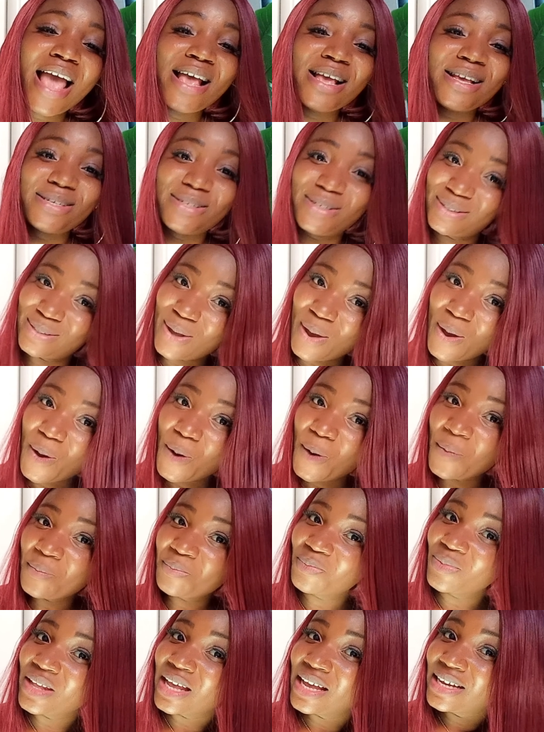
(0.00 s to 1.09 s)
So
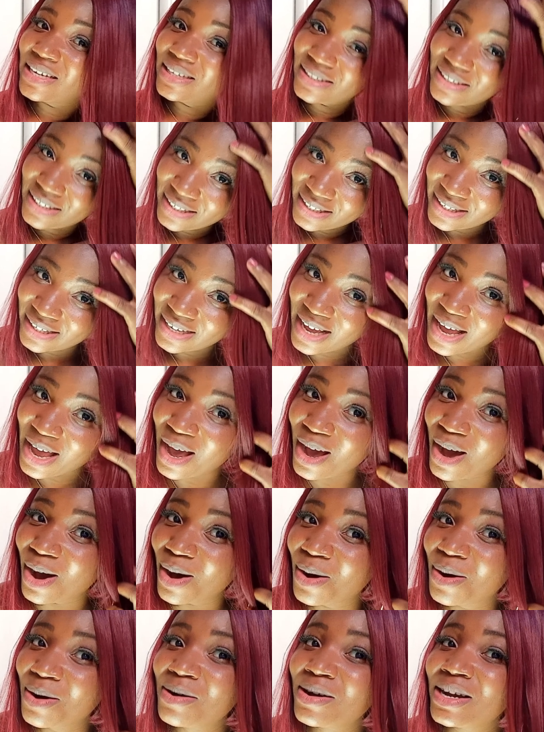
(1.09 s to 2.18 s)
this
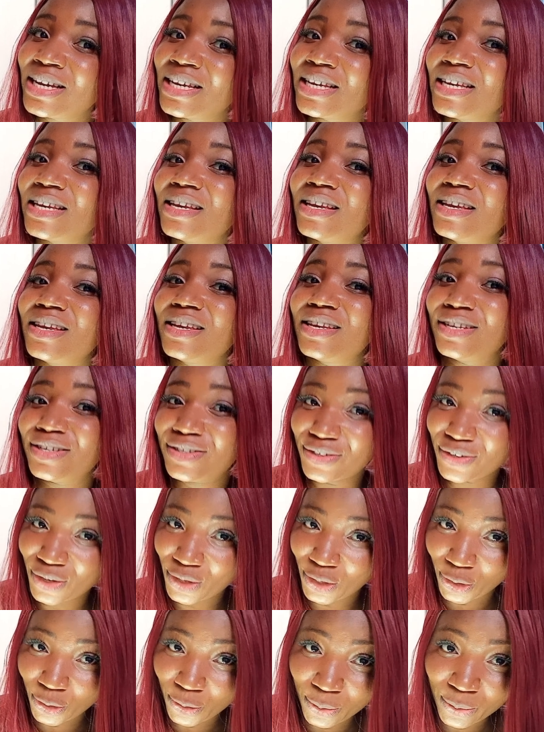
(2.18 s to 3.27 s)
hair is
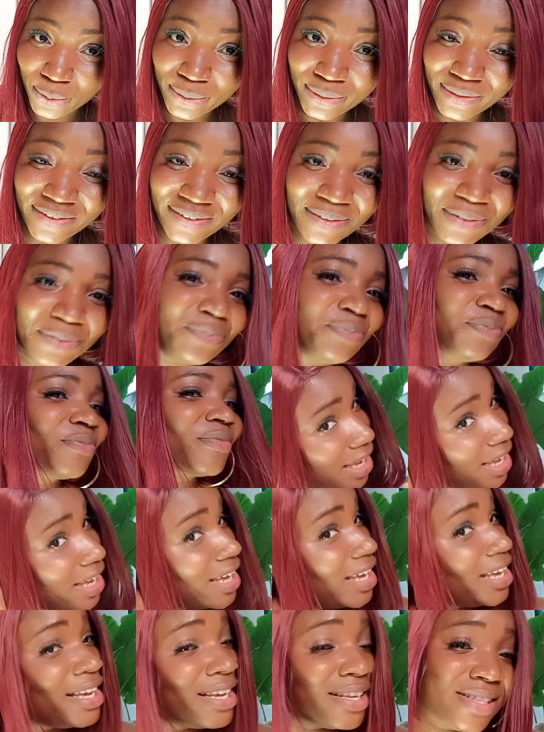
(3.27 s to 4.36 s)
cute,
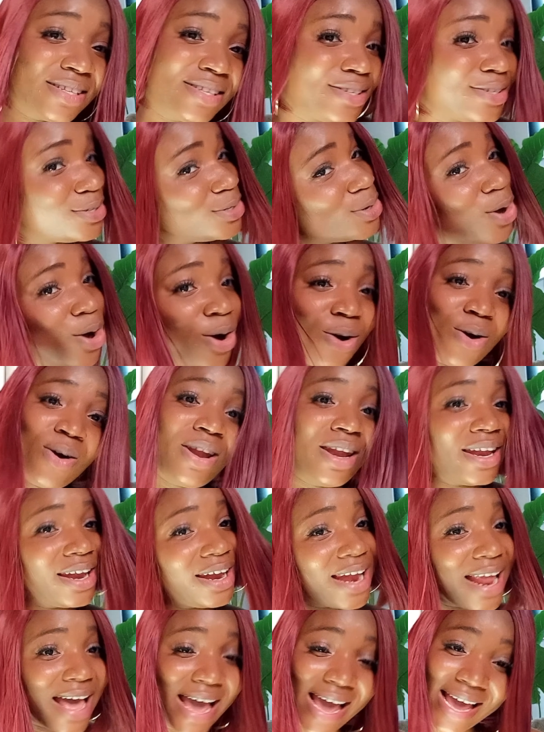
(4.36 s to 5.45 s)
it's so
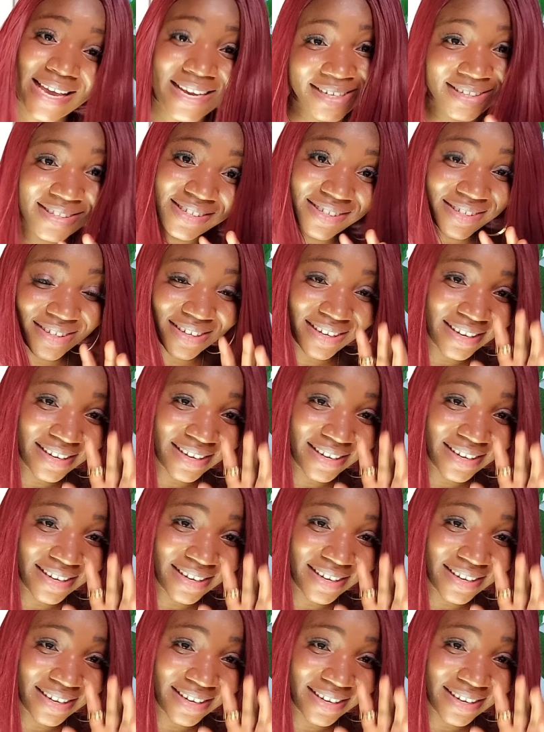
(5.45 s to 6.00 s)
light